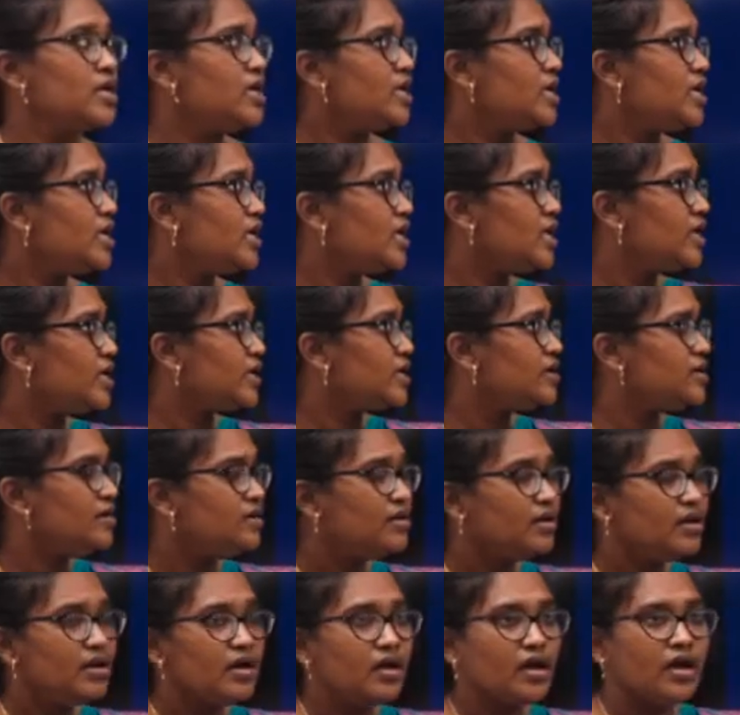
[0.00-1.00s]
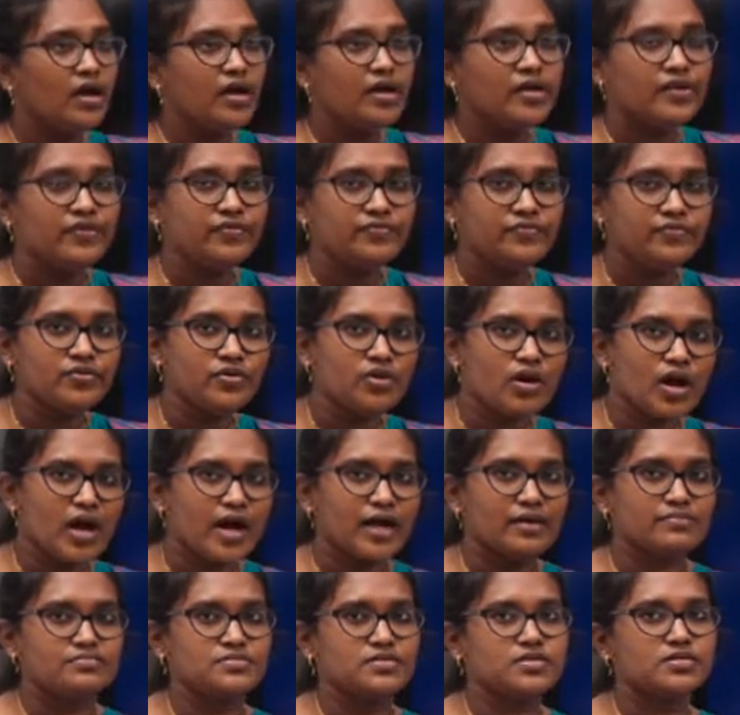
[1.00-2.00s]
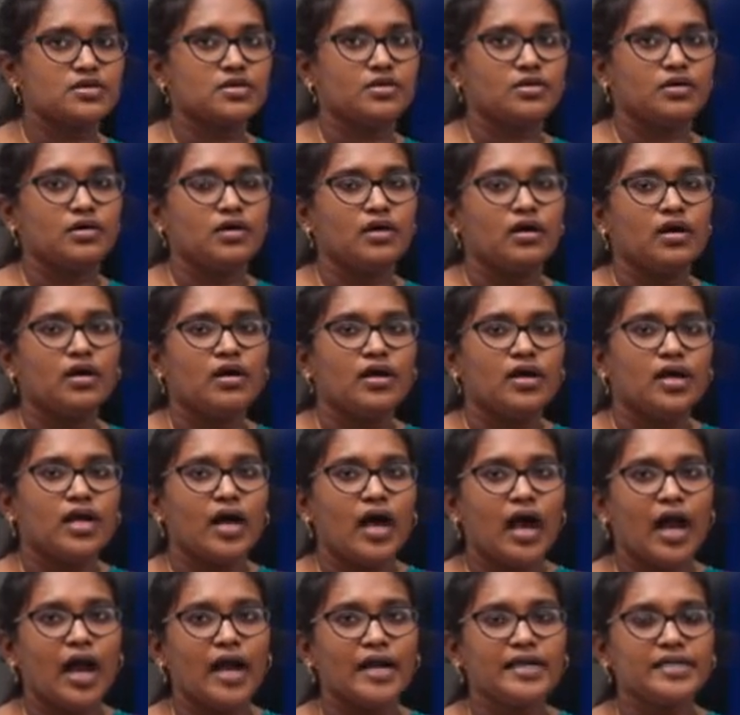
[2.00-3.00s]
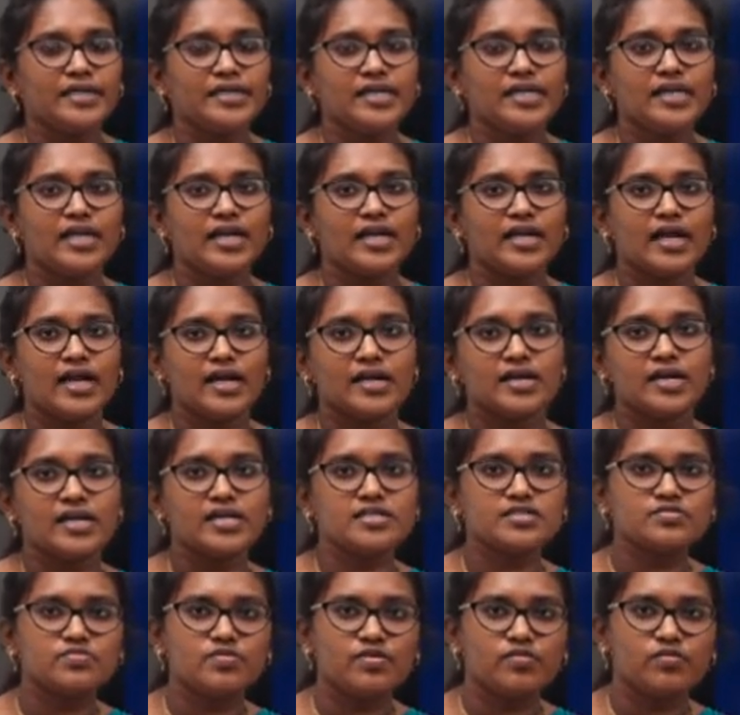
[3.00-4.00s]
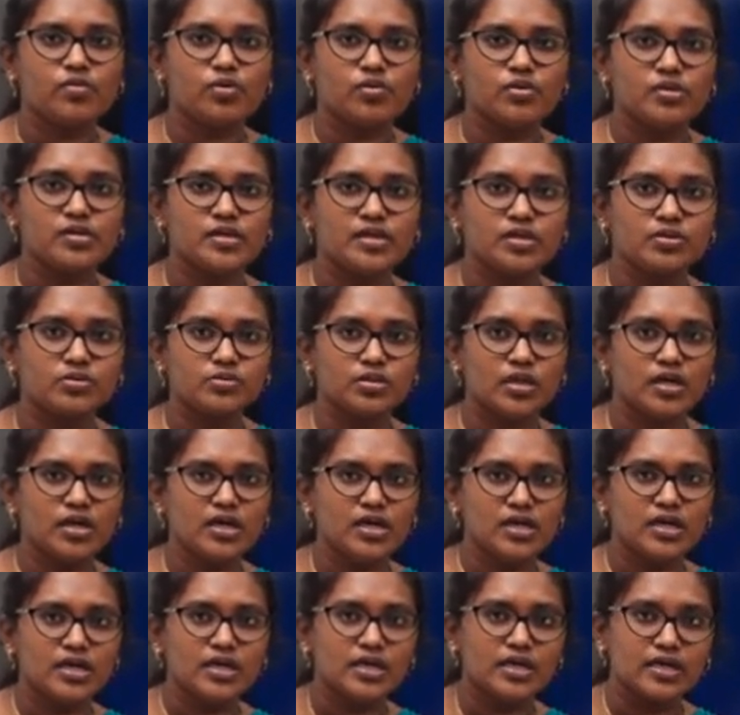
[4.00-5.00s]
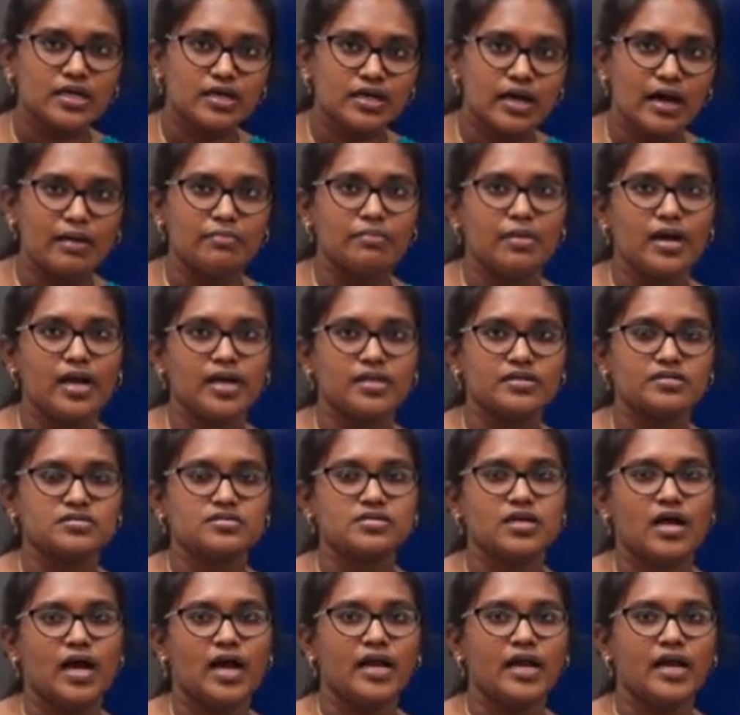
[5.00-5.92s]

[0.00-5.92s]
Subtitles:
Here if you observe, until and unless we won't give the commands,